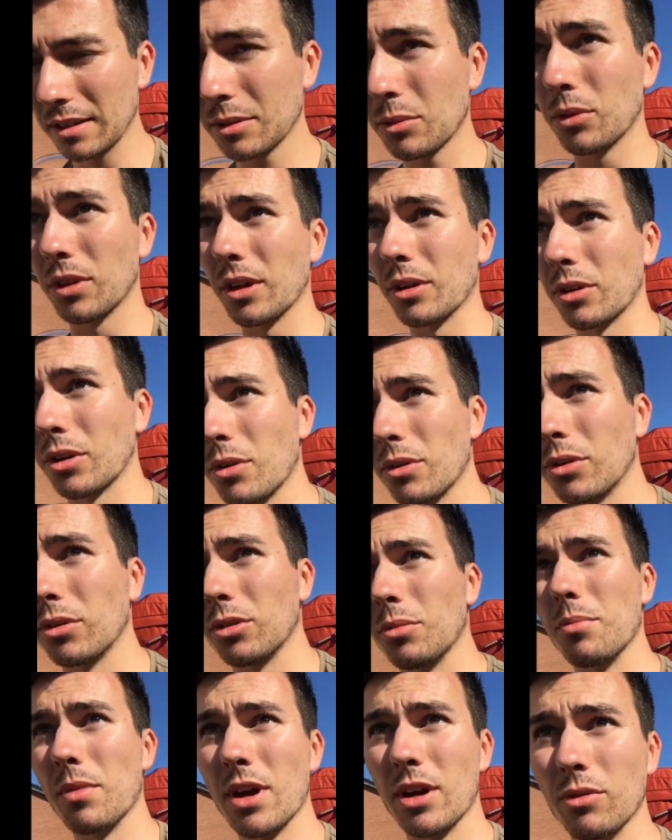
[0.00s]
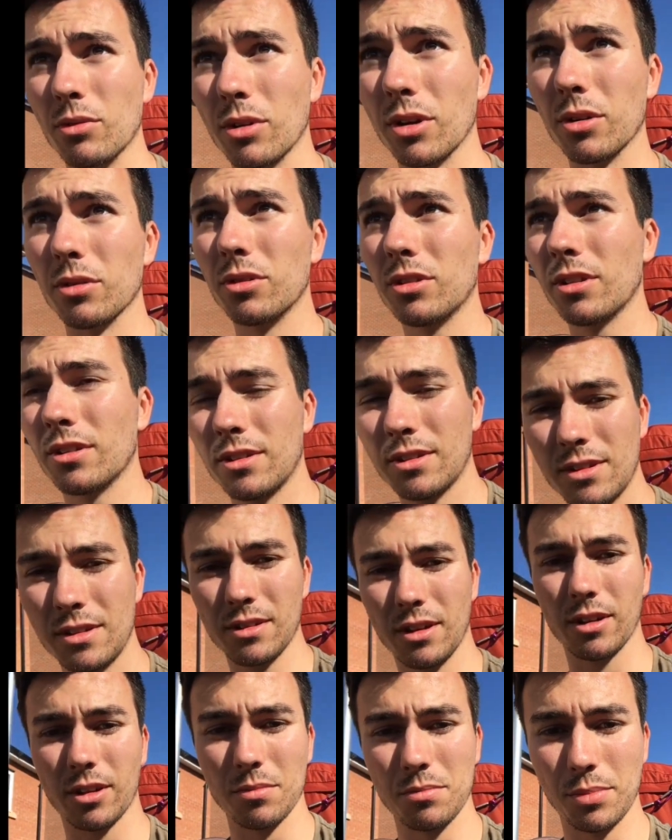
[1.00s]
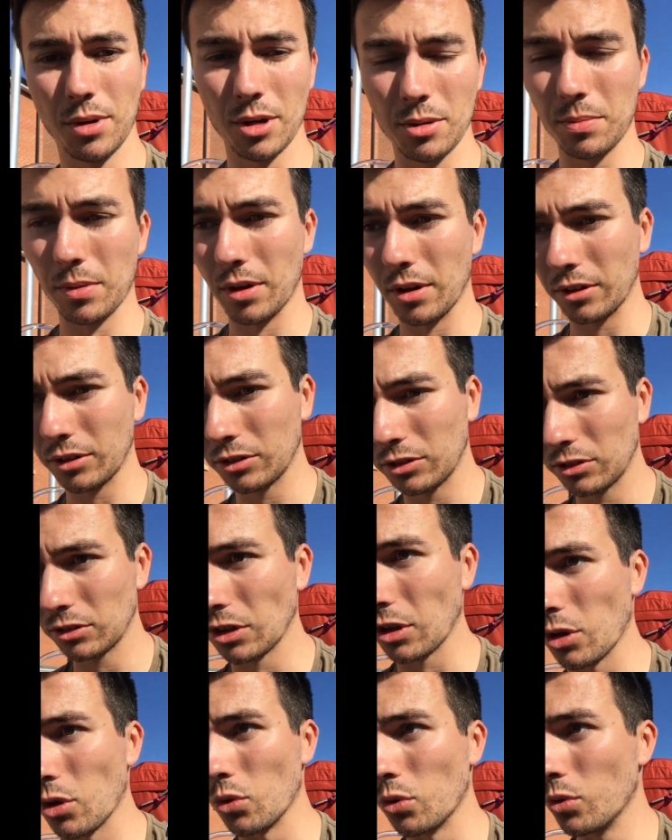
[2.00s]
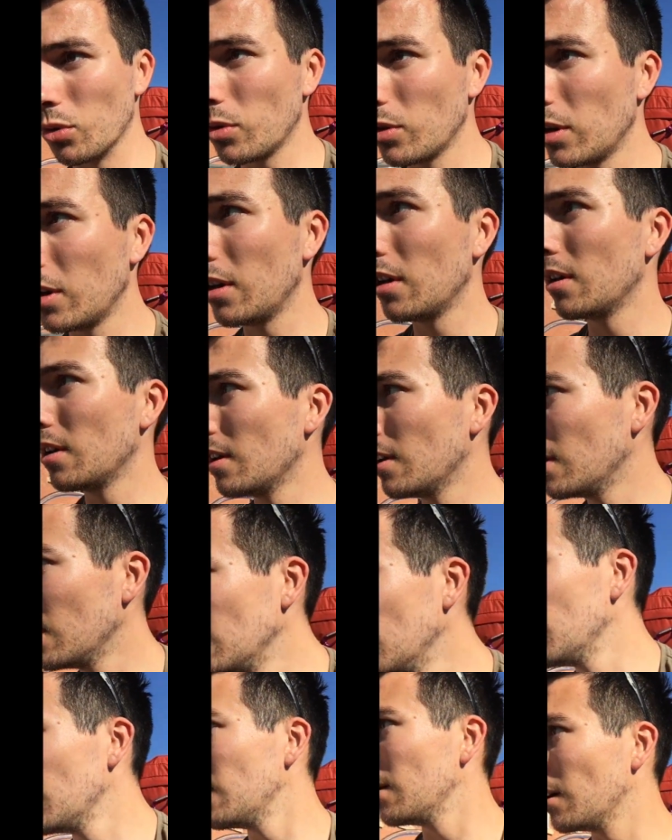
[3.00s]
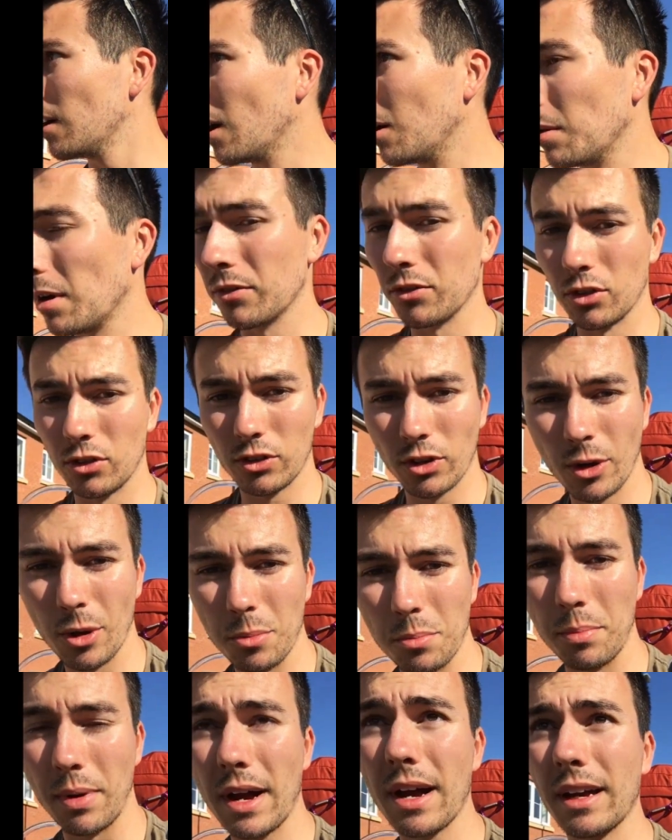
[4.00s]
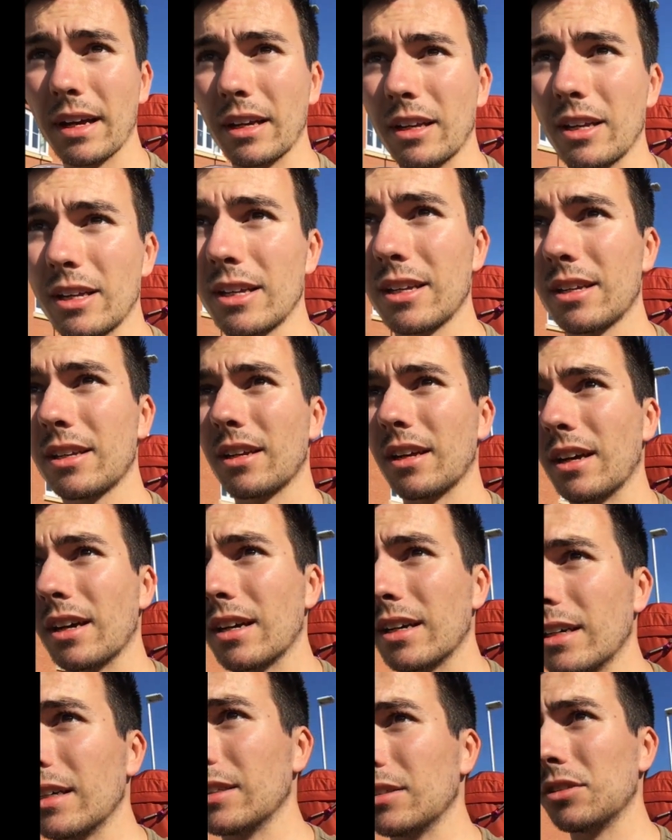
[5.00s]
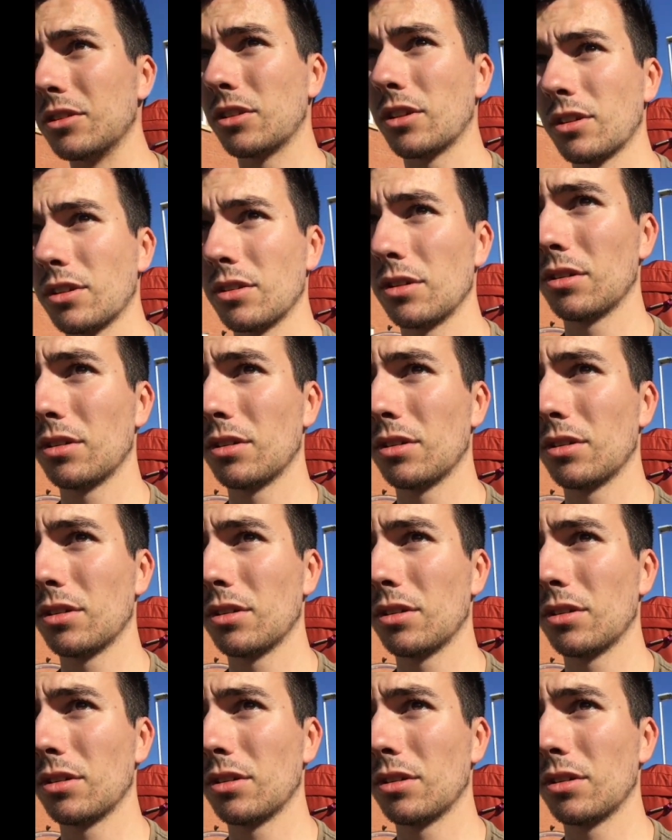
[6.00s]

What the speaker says: without going on a main road I can bypass, so I'm having to turn back and